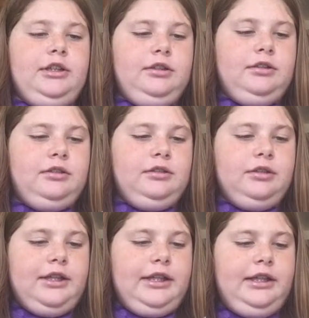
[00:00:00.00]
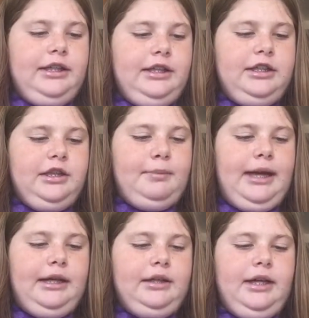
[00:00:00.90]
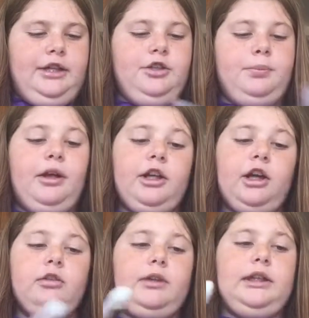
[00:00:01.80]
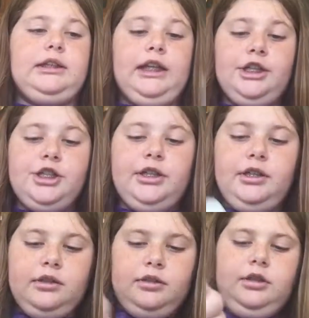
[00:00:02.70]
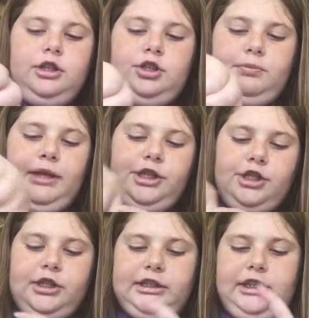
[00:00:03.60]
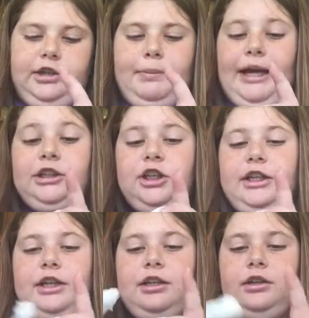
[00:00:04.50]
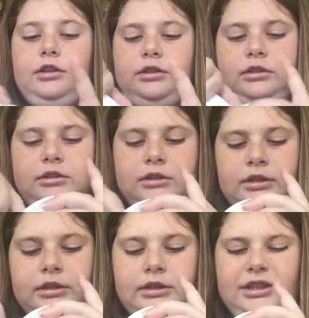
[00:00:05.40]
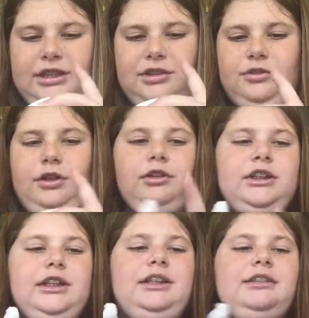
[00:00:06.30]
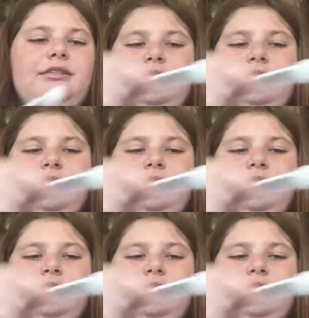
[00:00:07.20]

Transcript: to get it into the bag. And you're probably not going to want to touch it too much because then the bag's going to get all gross and